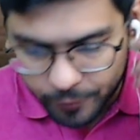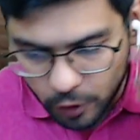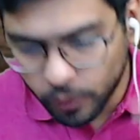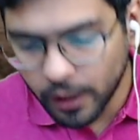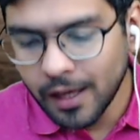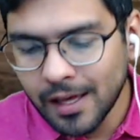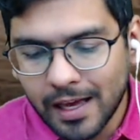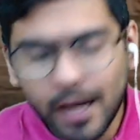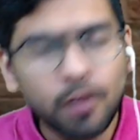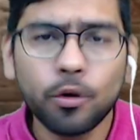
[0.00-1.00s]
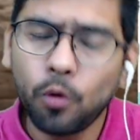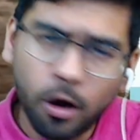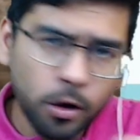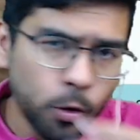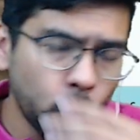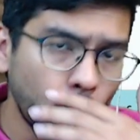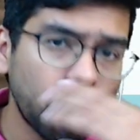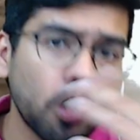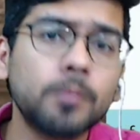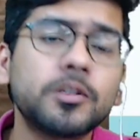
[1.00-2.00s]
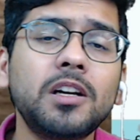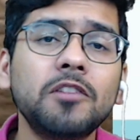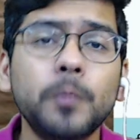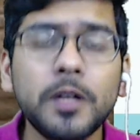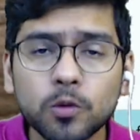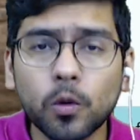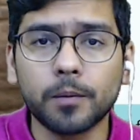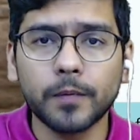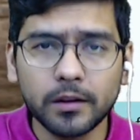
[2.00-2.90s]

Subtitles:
Okay, and you all know overall objective means what?